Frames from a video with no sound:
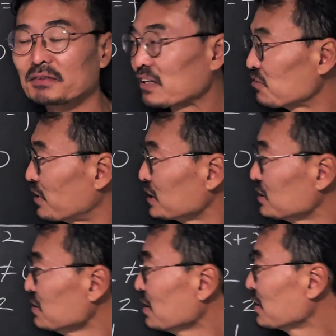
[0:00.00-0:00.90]
of x
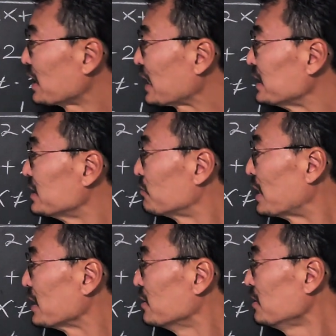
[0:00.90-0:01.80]
function, like I did
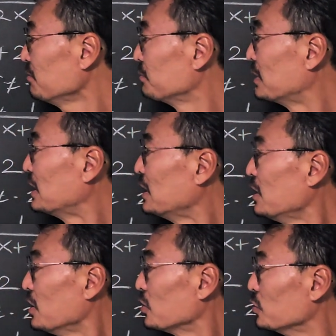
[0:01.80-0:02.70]
right here,
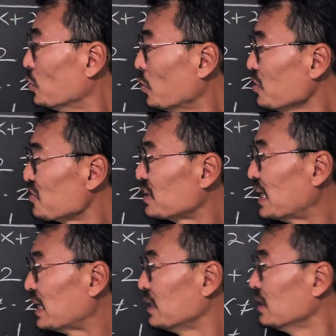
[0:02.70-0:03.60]
notice
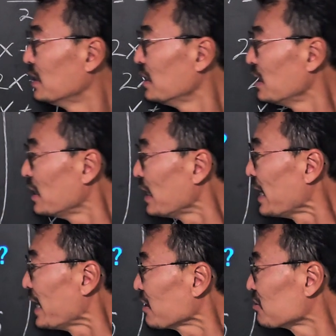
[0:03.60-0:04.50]
that
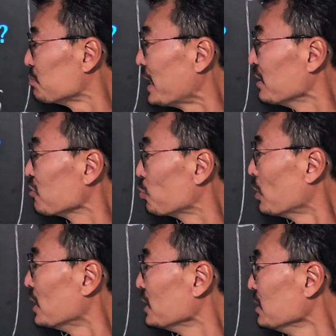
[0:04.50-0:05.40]
x minus
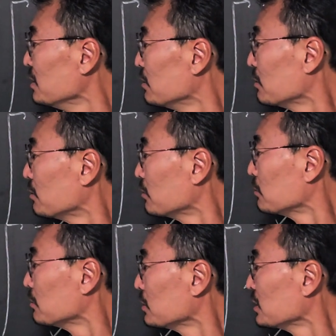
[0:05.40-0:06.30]
1
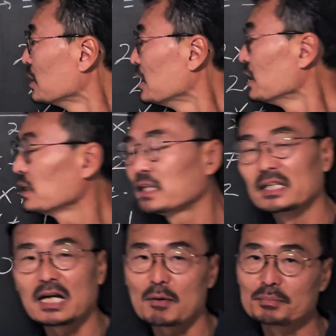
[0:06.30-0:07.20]

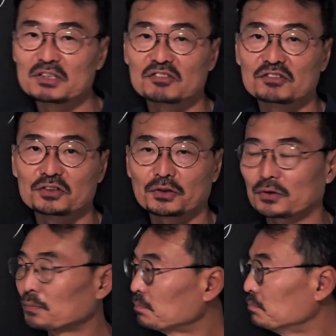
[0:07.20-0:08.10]
cannot be
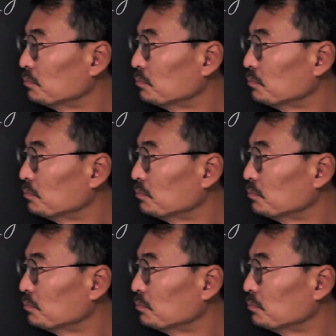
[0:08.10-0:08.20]
0